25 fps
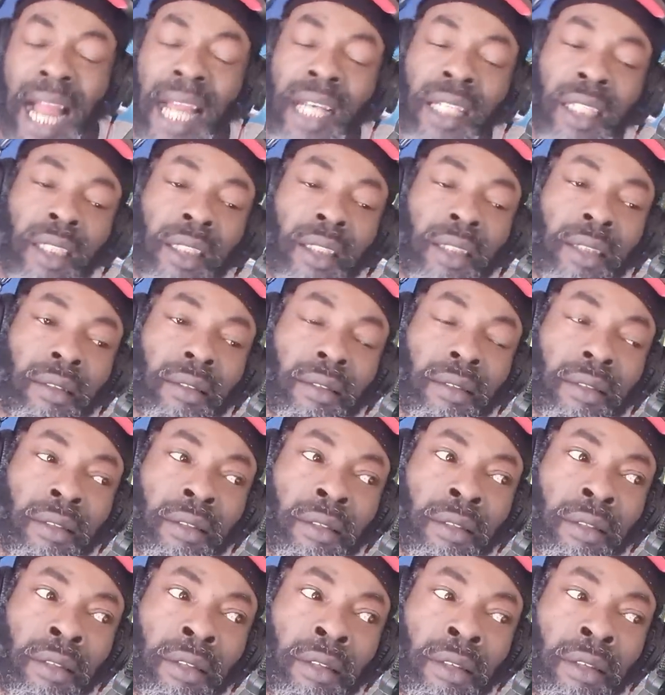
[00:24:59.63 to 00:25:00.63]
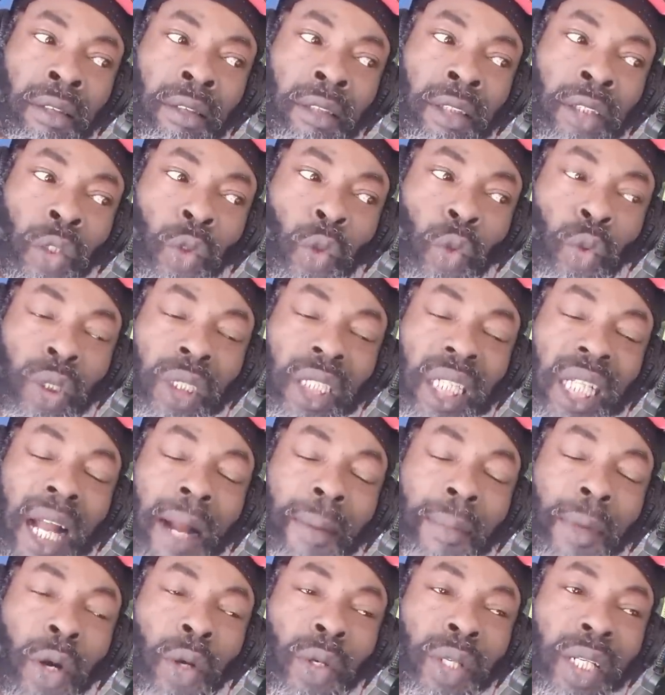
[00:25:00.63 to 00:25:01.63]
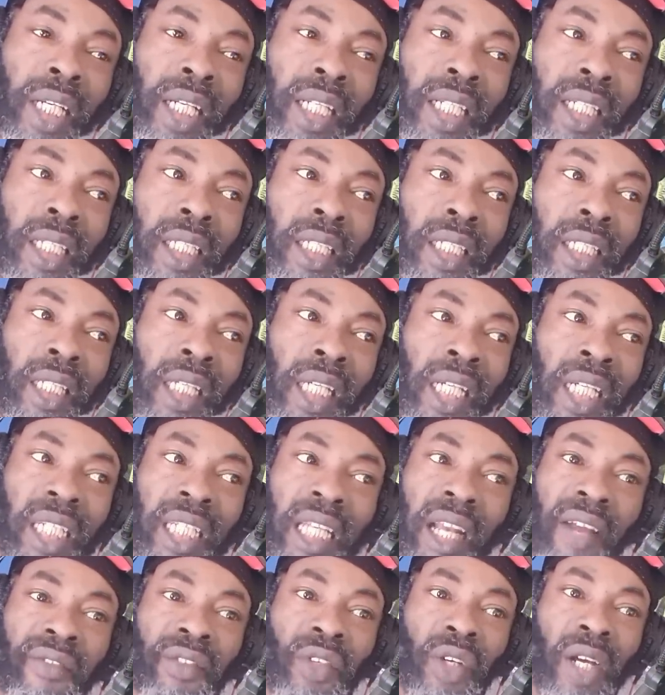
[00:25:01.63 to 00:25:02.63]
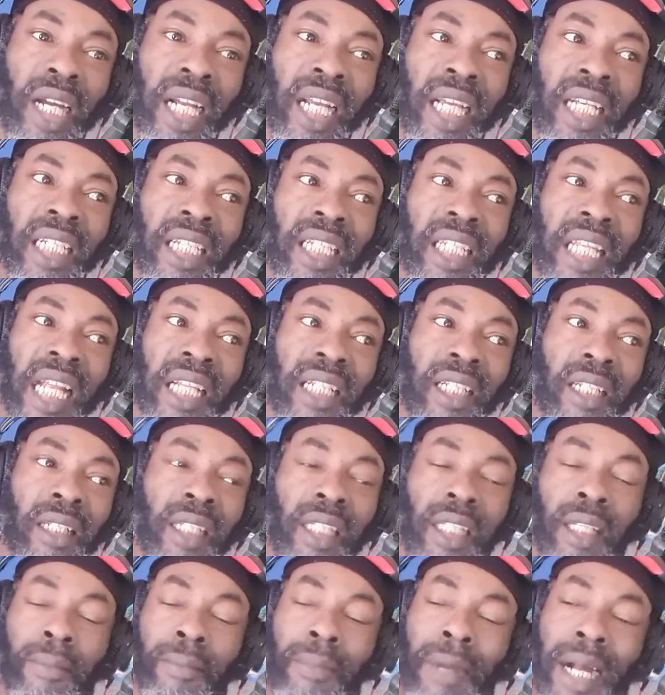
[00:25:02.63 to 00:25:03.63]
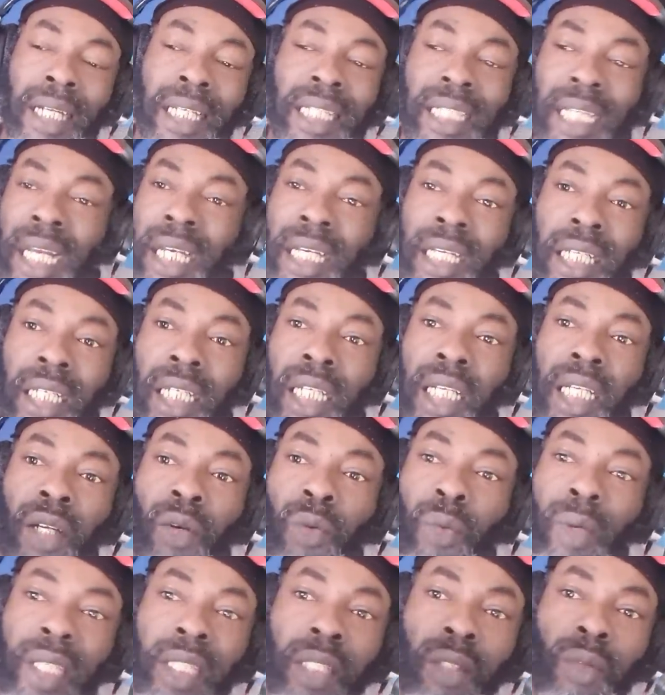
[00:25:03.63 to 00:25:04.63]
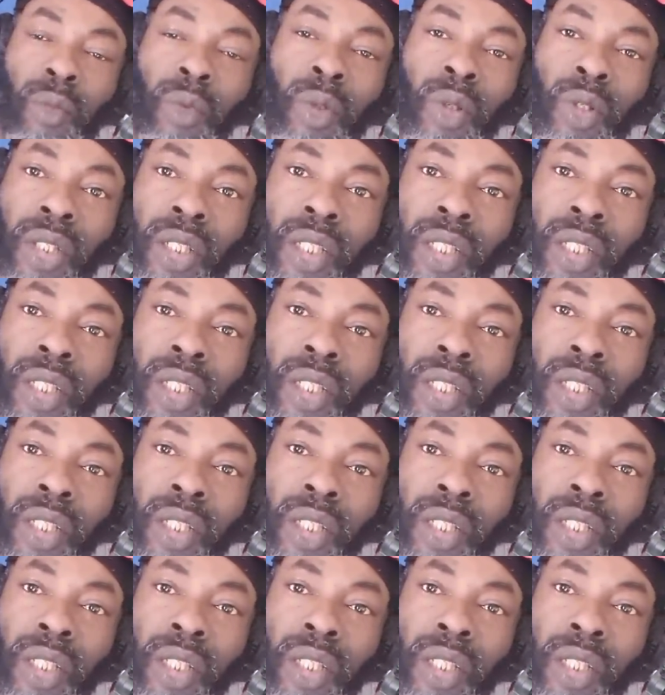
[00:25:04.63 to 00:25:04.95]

And the good thing about this interview again is that it's back in the day when it